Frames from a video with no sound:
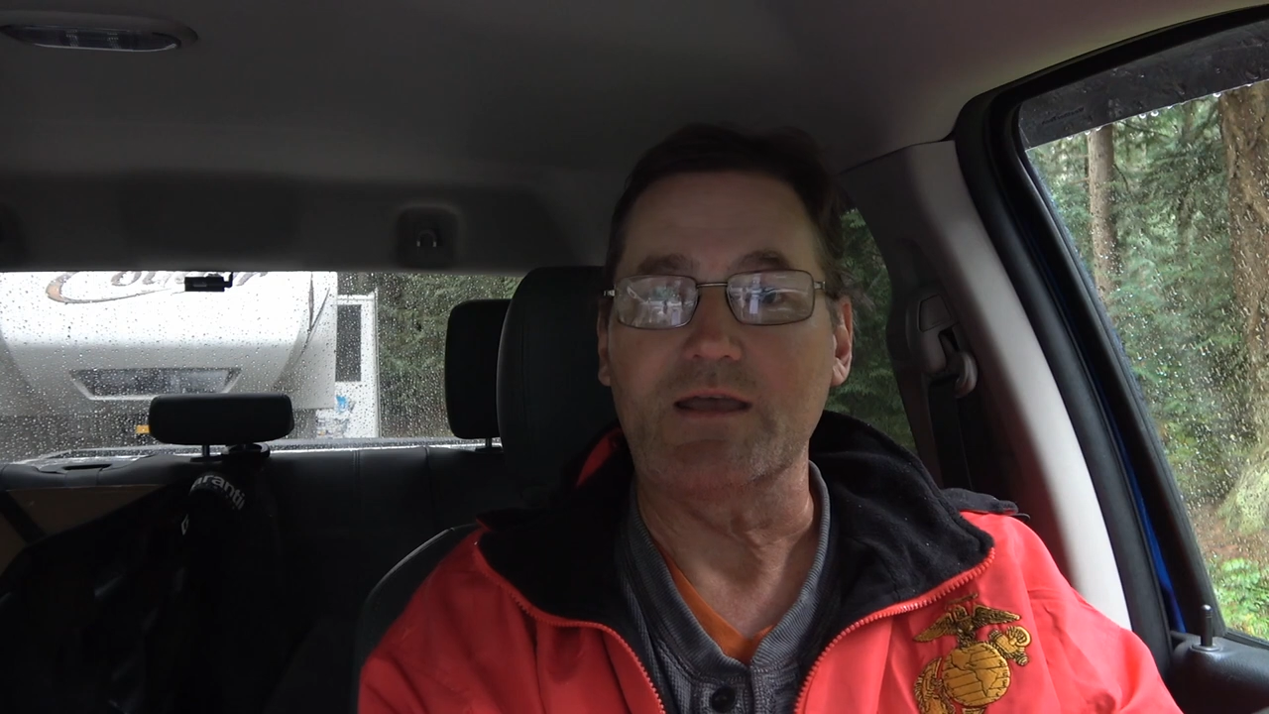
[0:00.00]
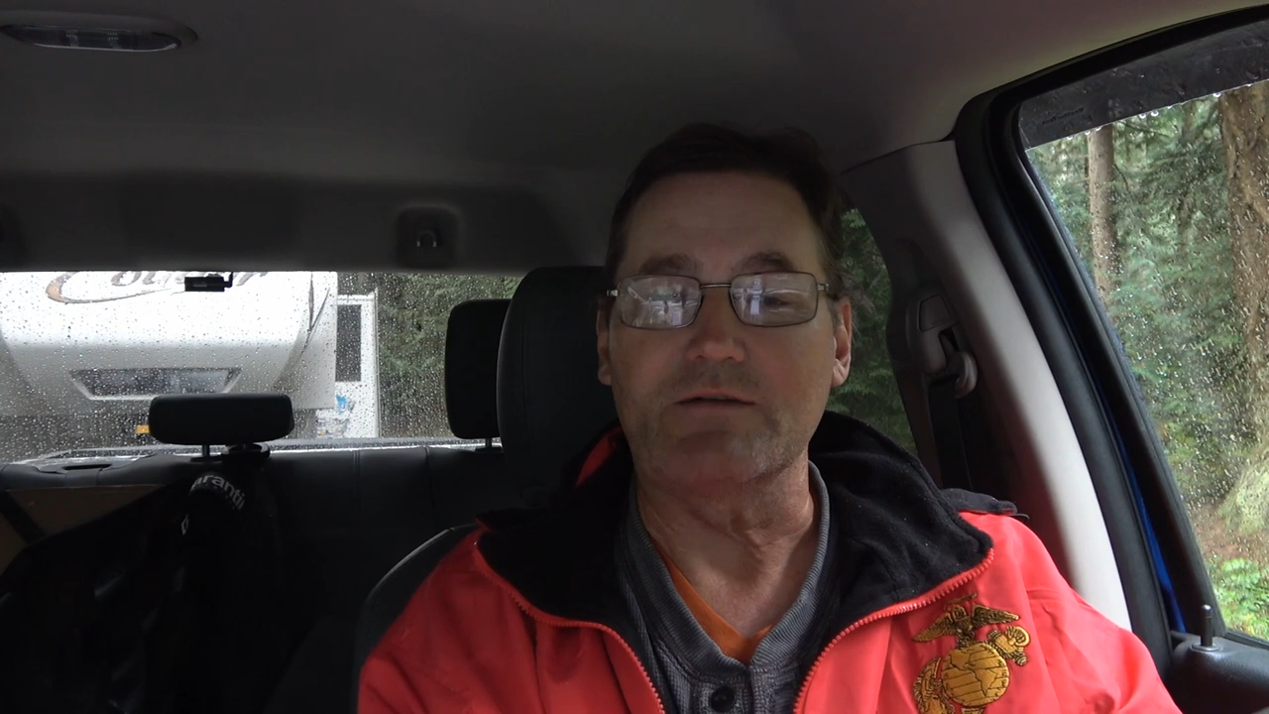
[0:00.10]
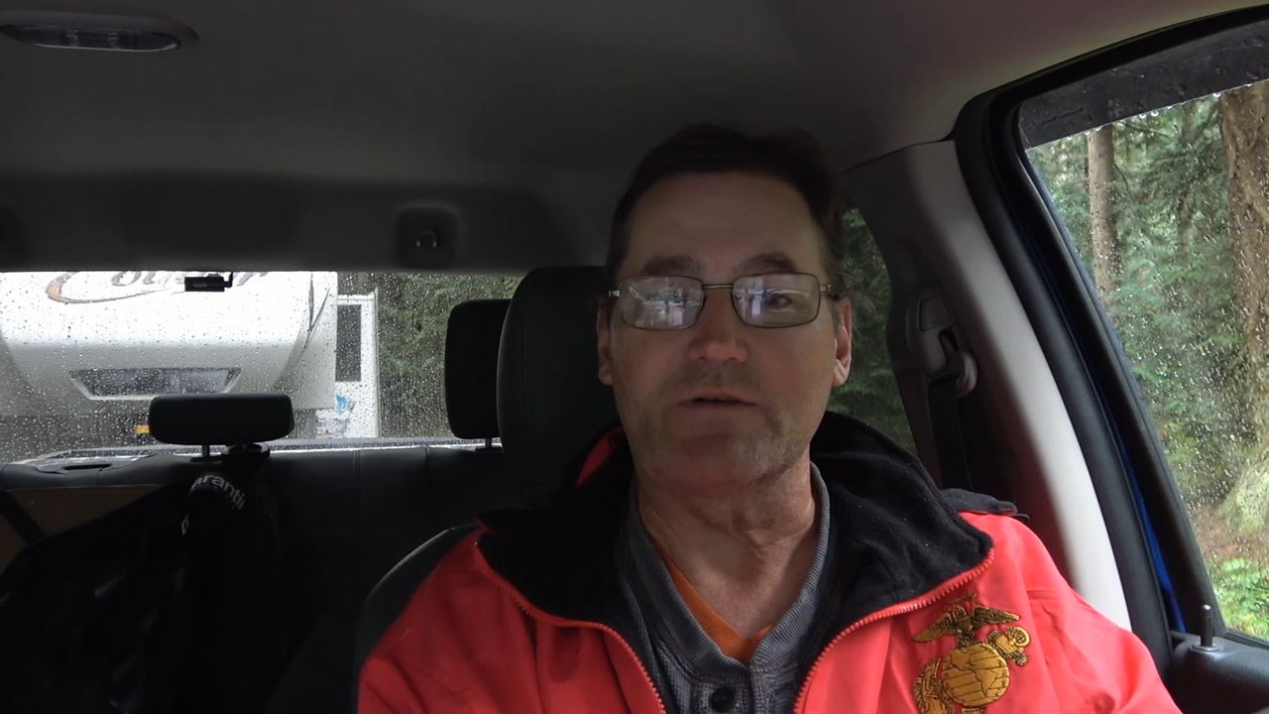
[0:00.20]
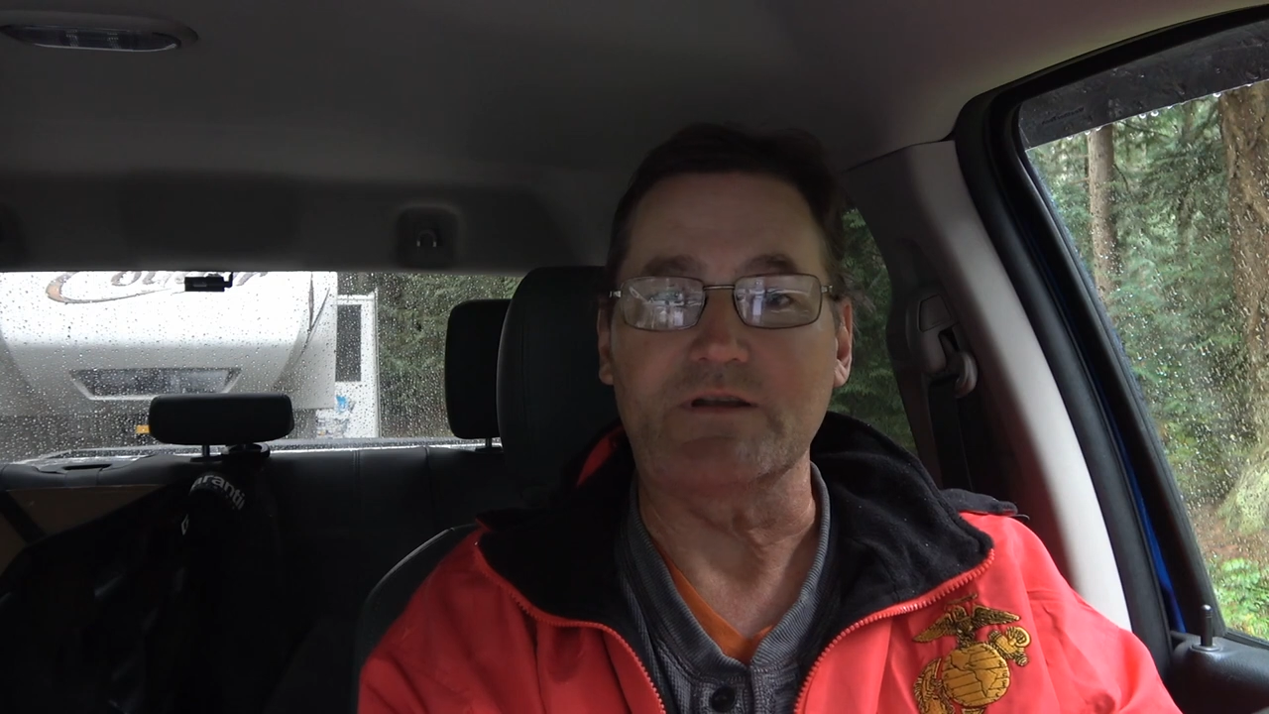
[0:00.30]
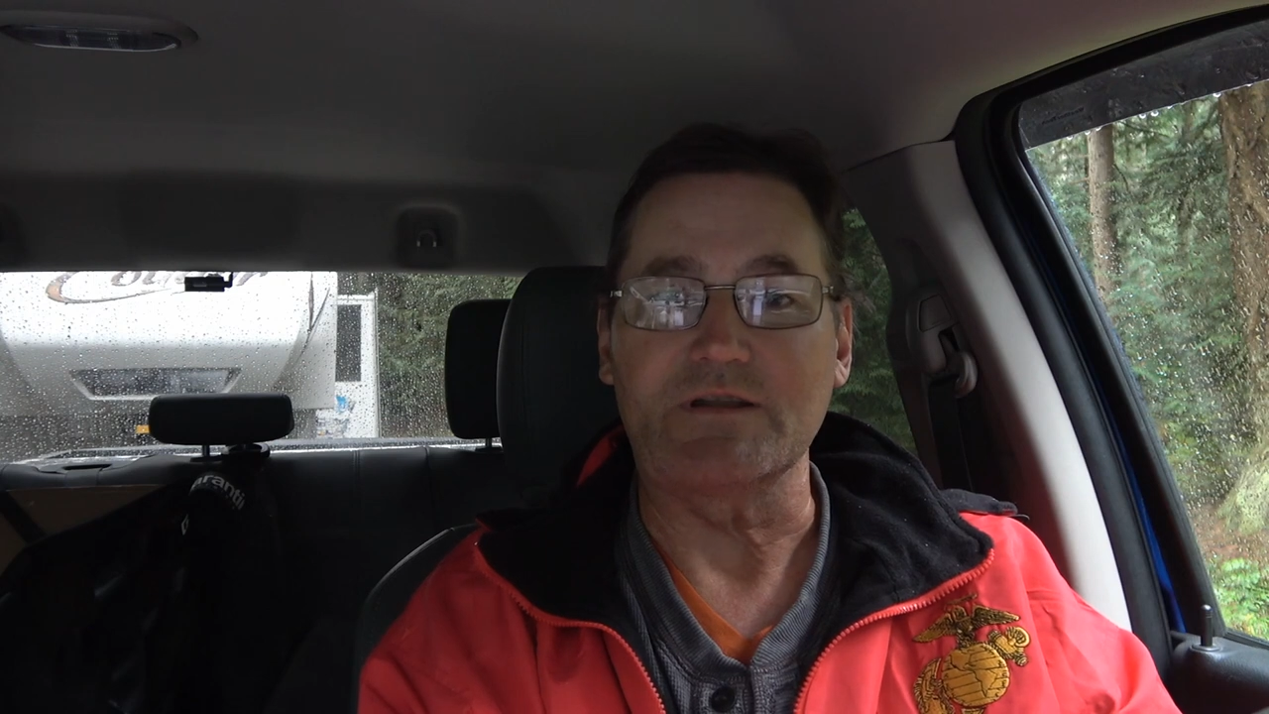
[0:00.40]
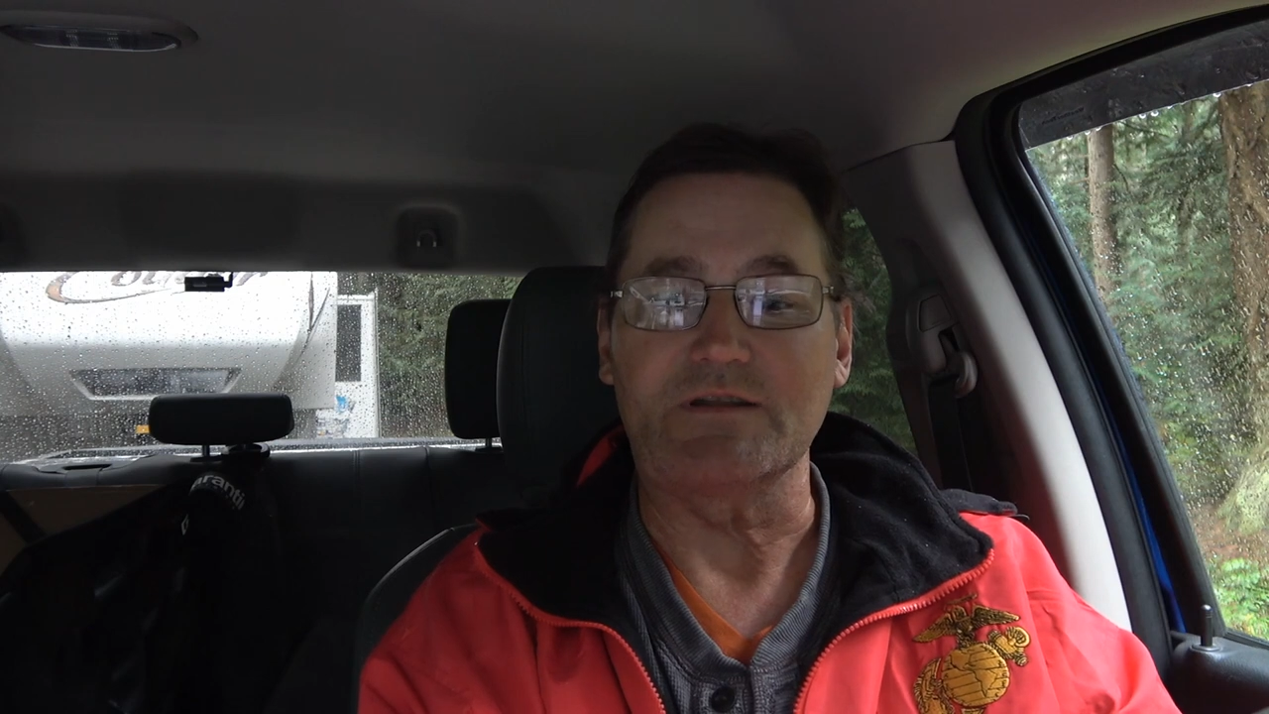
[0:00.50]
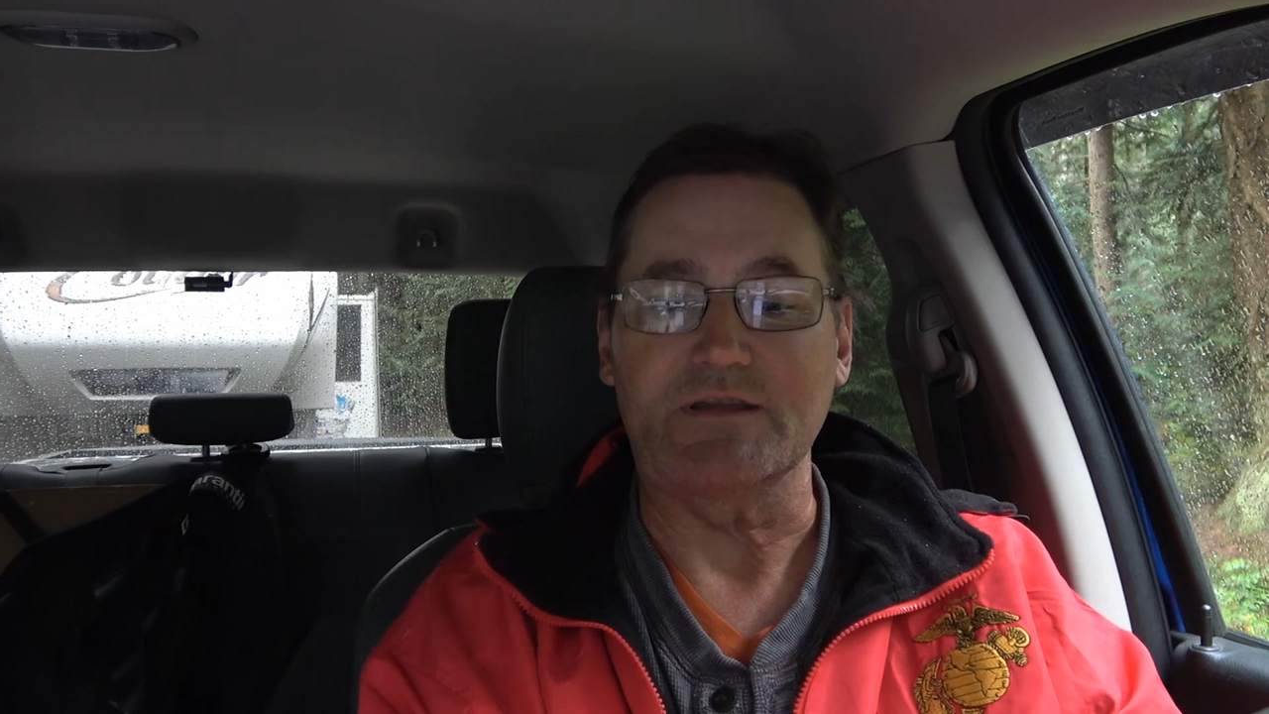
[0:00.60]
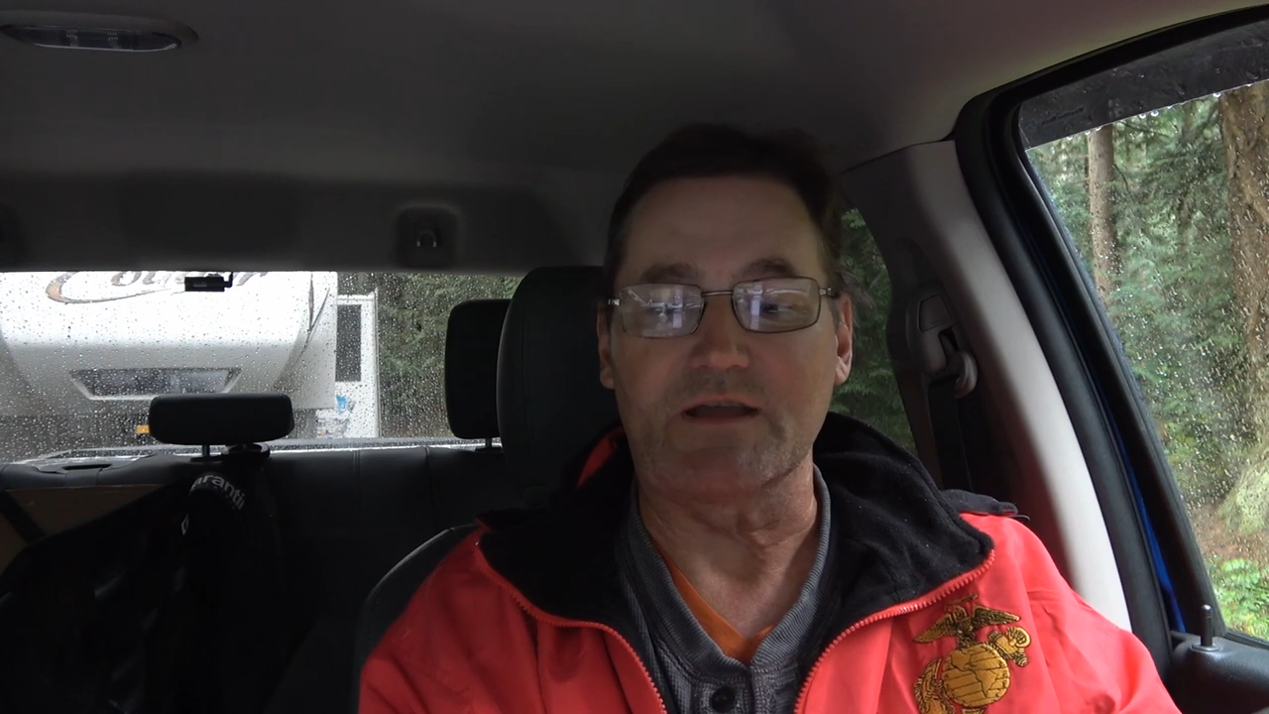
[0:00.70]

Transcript: if I need to